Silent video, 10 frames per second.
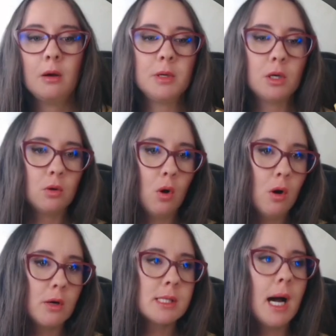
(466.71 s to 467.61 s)

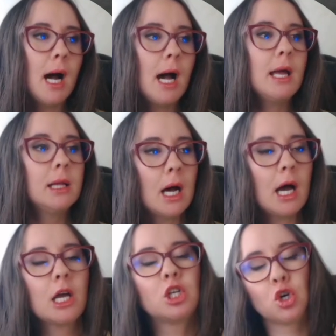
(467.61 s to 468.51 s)
Because I
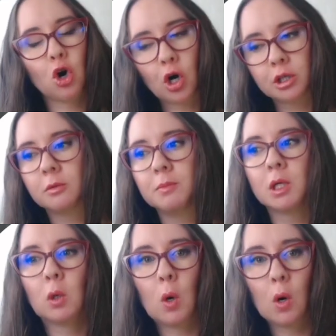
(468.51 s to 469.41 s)
like chocolate
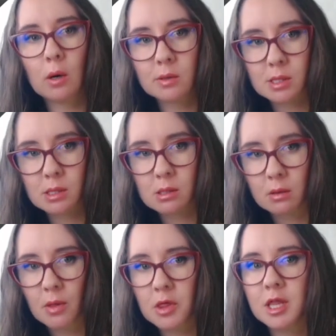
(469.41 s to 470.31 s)
because
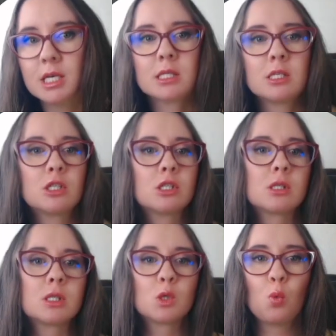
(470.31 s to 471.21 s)
this is
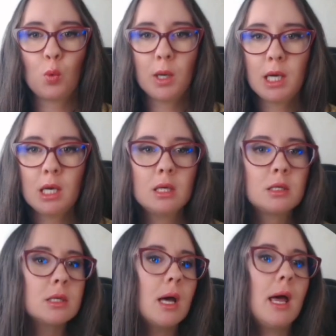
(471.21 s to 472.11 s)

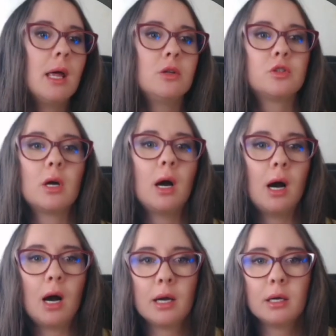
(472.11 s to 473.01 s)
sweet and
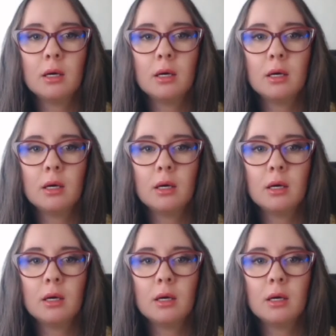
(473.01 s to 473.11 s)
I